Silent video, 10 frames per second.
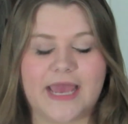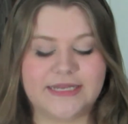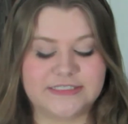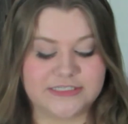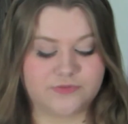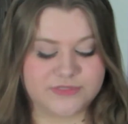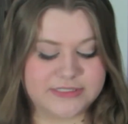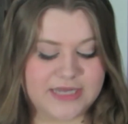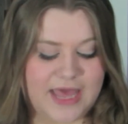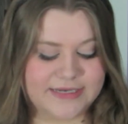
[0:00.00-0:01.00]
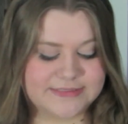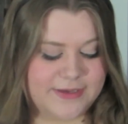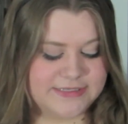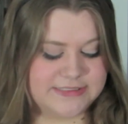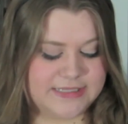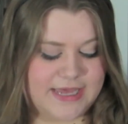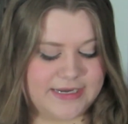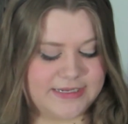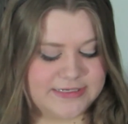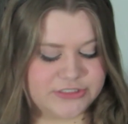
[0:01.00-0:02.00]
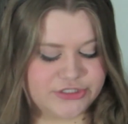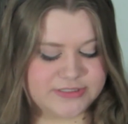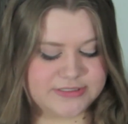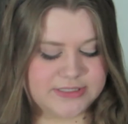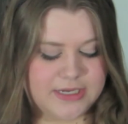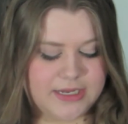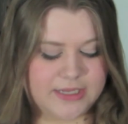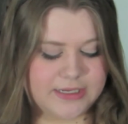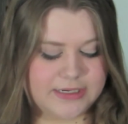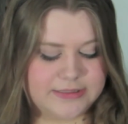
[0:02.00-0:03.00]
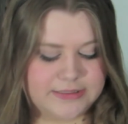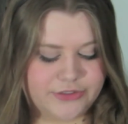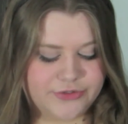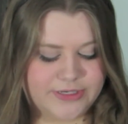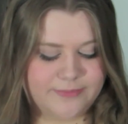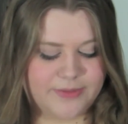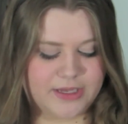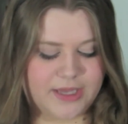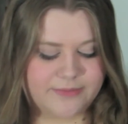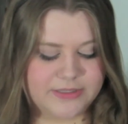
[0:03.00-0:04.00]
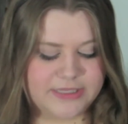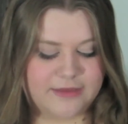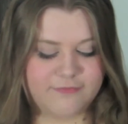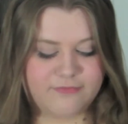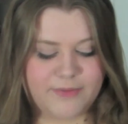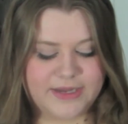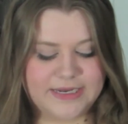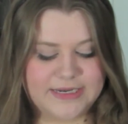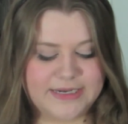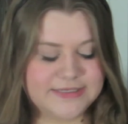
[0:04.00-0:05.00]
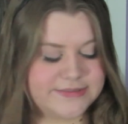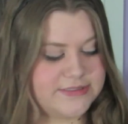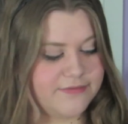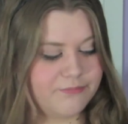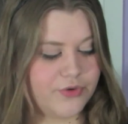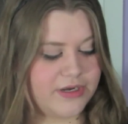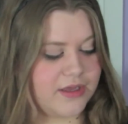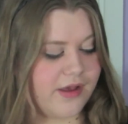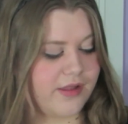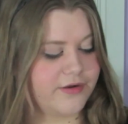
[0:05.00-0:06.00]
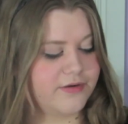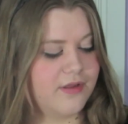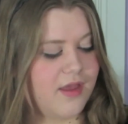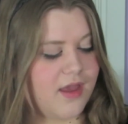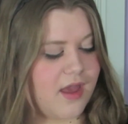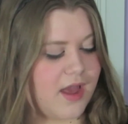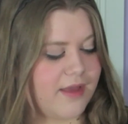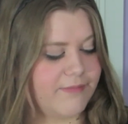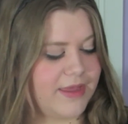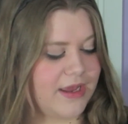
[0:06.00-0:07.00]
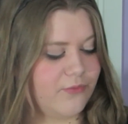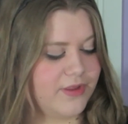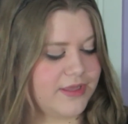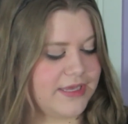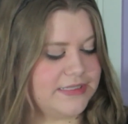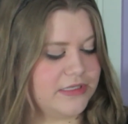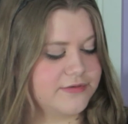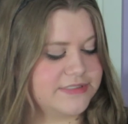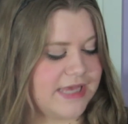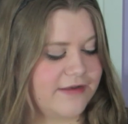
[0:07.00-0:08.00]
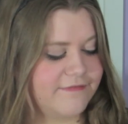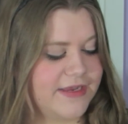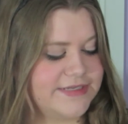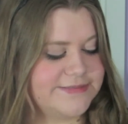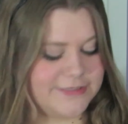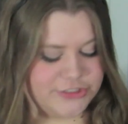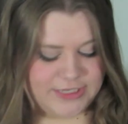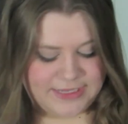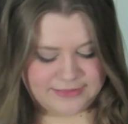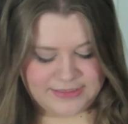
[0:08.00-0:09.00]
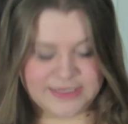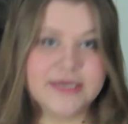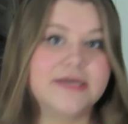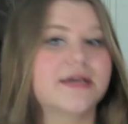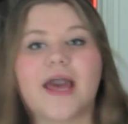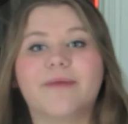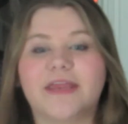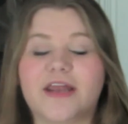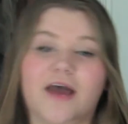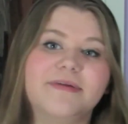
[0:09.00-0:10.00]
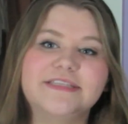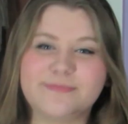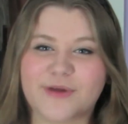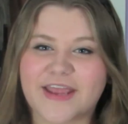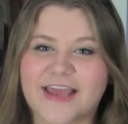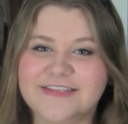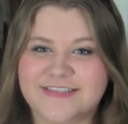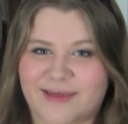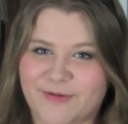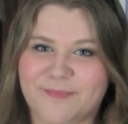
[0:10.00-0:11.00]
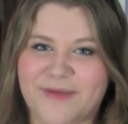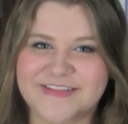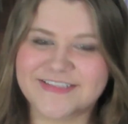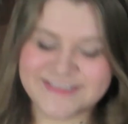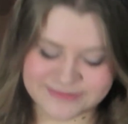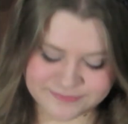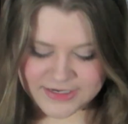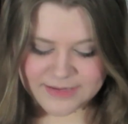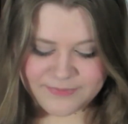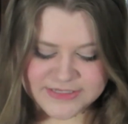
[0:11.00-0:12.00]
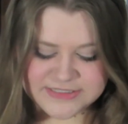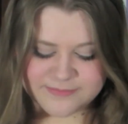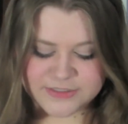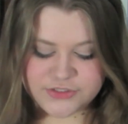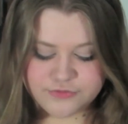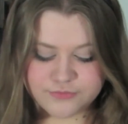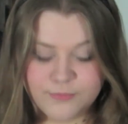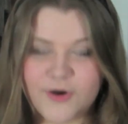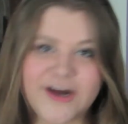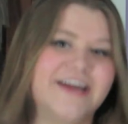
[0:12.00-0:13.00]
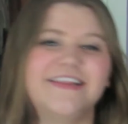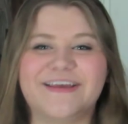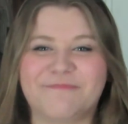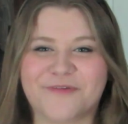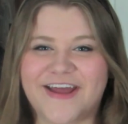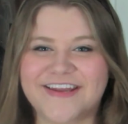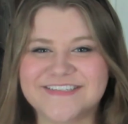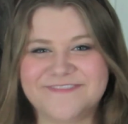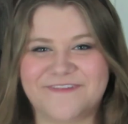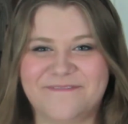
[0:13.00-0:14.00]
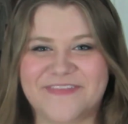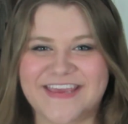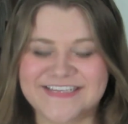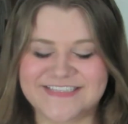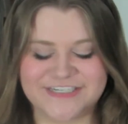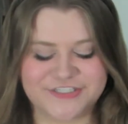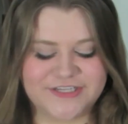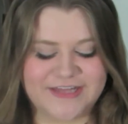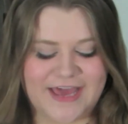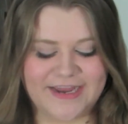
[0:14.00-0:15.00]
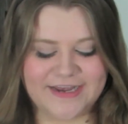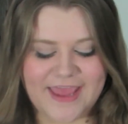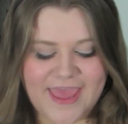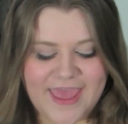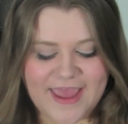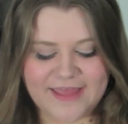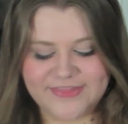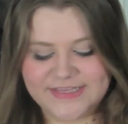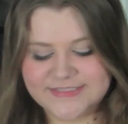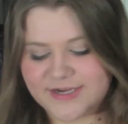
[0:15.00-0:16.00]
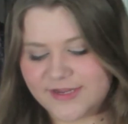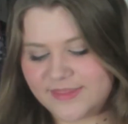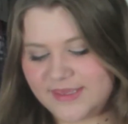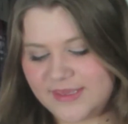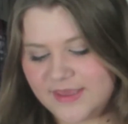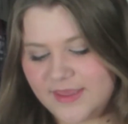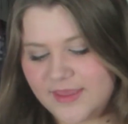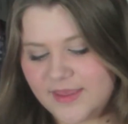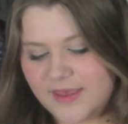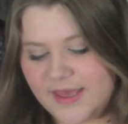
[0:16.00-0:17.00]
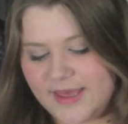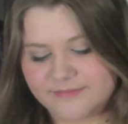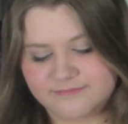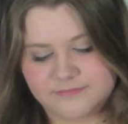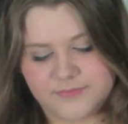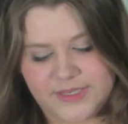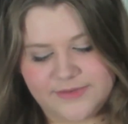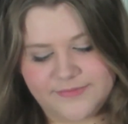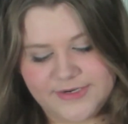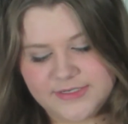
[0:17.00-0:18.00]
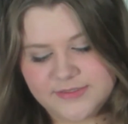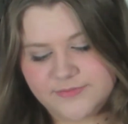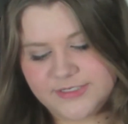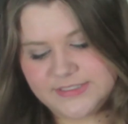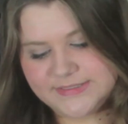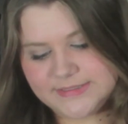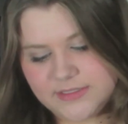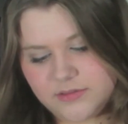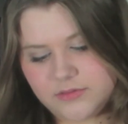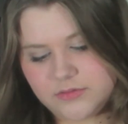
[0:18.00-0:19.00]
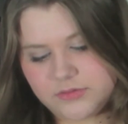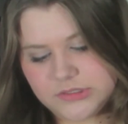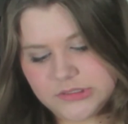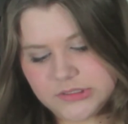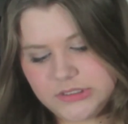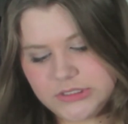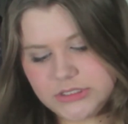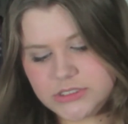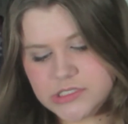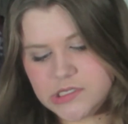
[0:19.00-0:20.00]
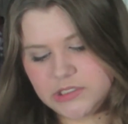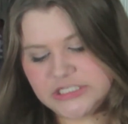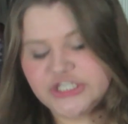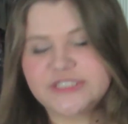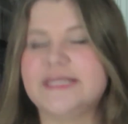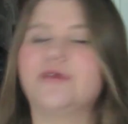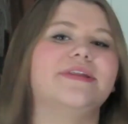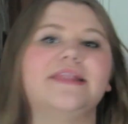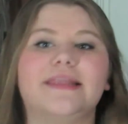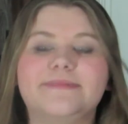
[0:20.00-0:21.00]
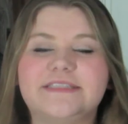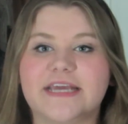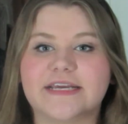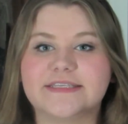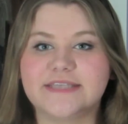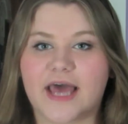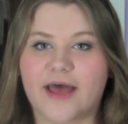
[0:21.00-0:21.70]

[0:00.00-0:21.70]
I just was not expecting that. It is just glittery beyond belief, but it is a pretty color, and I will get use out of it, especially in the coming up spring and summer months. And I picked up two more lip products from the Essential line, and these are the, where are these called? Luscious Liquid Lipsticks.